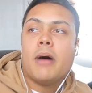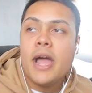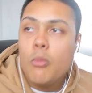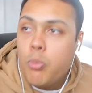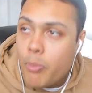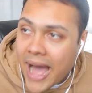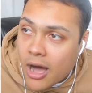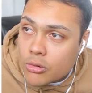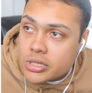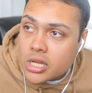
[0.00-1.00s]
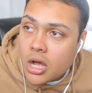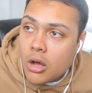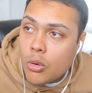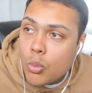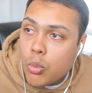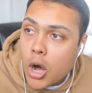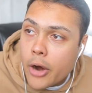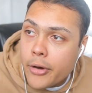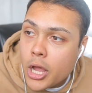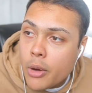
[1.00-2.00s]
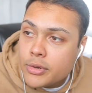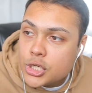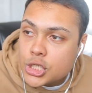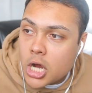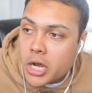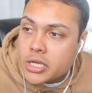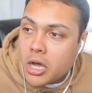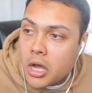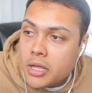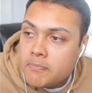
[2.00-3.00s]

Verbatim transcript: by Bowser, Wario, and Shy Guy.